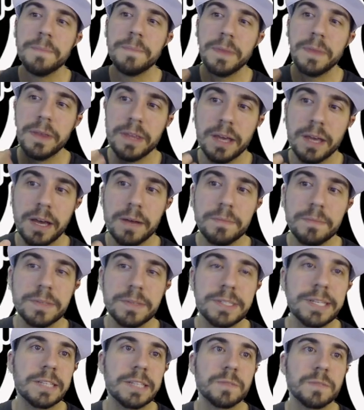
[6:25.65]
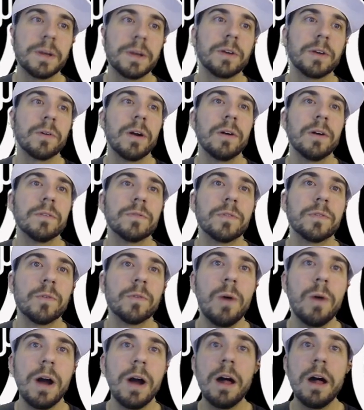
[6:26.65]
The set's been around for a
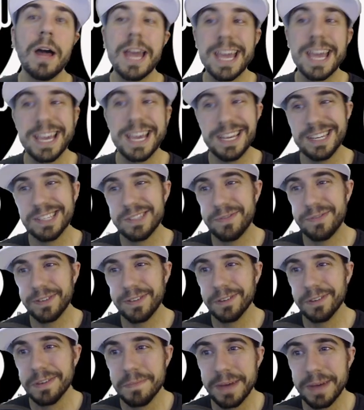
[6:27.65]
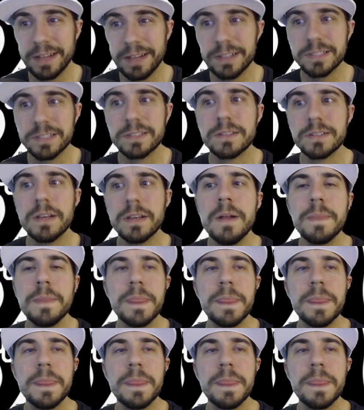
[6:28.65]
while and it's fairly balanced